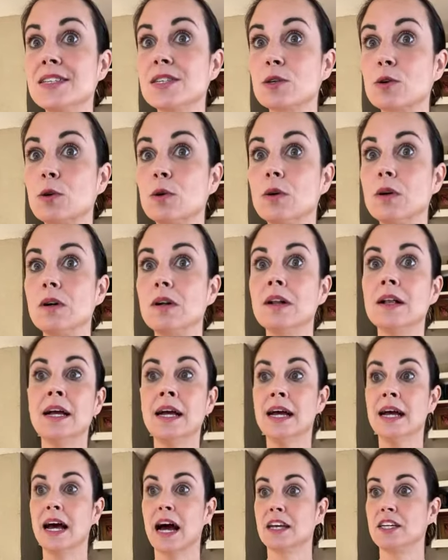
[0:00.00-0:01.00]
school,
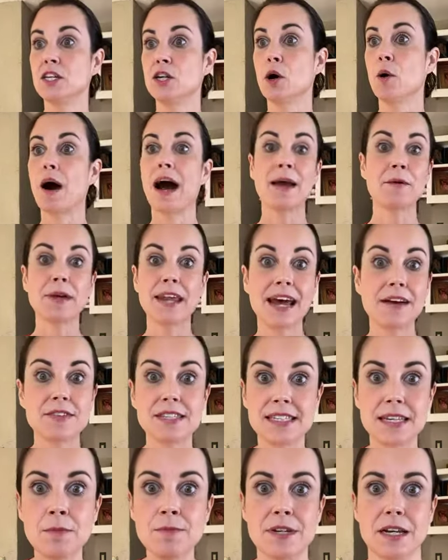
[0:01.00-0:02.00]
you know, I would have
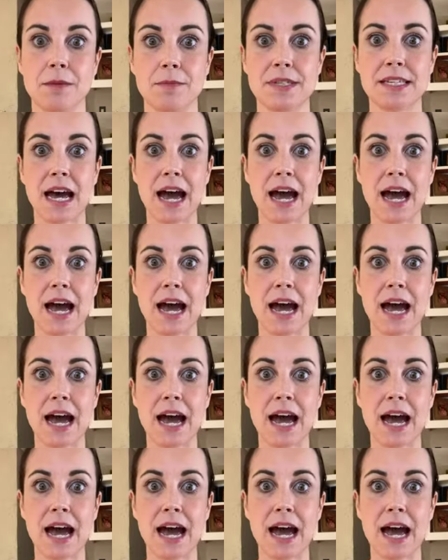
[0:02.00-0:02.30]
symptoms.